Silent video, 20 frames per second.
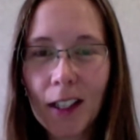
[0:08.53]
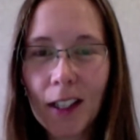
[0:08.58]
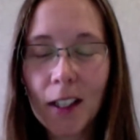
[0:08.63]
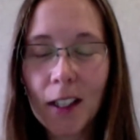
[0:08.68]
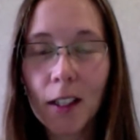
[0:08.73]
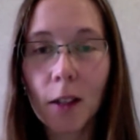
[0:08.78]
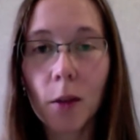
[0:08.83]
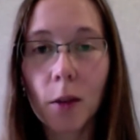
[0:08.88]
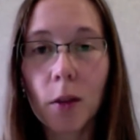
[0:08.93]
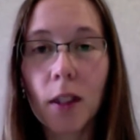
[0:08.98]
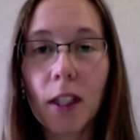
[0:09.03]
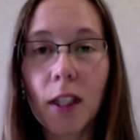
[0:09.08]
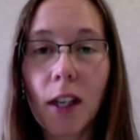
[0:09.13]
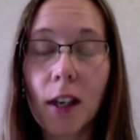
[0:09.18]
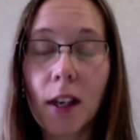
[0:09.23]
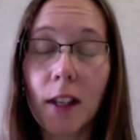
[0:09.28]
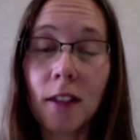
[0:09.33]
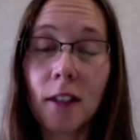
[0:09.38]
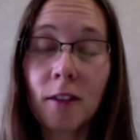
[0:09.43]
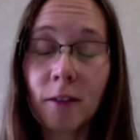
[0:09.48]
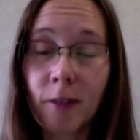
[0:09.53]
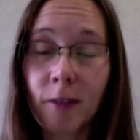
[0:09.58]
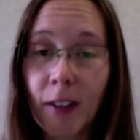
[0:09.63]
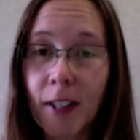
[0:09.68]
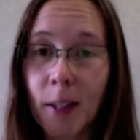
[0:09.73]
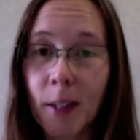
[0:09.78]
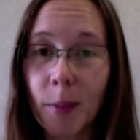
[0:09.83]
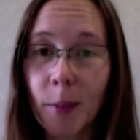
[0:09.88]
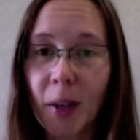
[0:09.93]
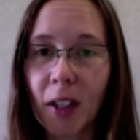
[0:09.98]
So, in
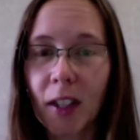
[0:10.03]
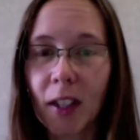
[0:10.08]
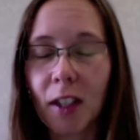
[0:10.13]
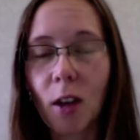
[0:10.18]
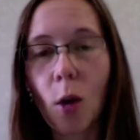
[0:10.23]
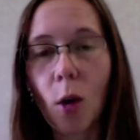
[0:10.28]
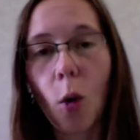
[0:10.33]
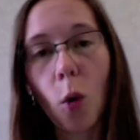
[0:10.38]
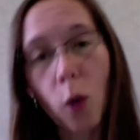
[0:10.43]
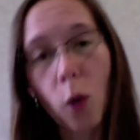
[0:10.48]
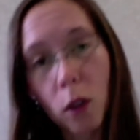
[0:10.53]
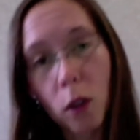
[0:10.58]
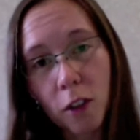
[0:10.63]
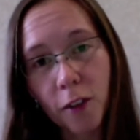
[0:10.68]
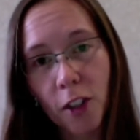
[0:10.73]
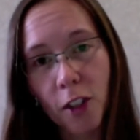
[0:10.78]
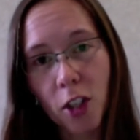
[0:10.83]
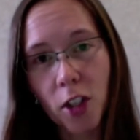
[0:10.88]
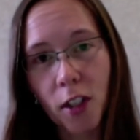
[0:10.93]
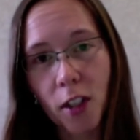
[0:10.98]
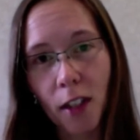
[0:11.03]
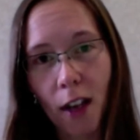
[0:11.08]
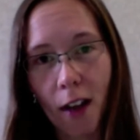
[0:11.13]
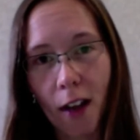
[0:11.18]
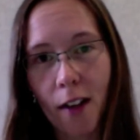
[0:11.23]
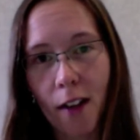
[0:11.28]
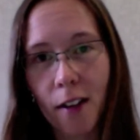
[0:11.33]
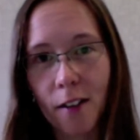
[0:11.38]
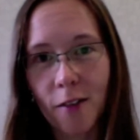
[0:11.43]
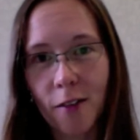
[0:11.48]
Facebook, in the old version
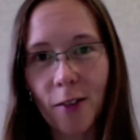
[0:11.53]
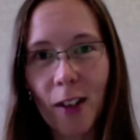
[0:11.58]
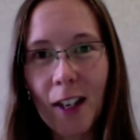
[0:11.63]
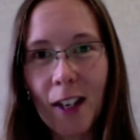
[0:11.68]
of